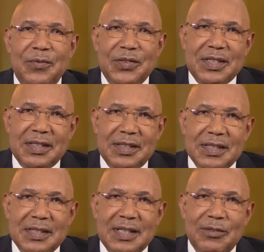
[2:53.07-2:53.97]

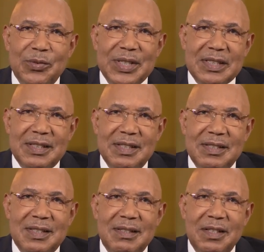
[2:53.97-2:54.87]
visitors and
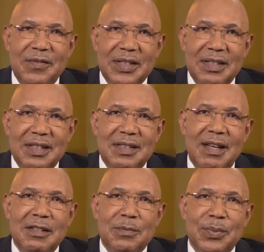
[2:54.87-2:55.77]
residents living in the
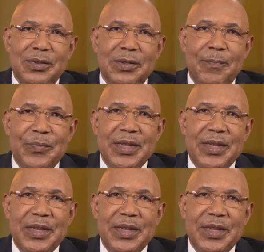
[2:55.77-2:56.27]
diaspora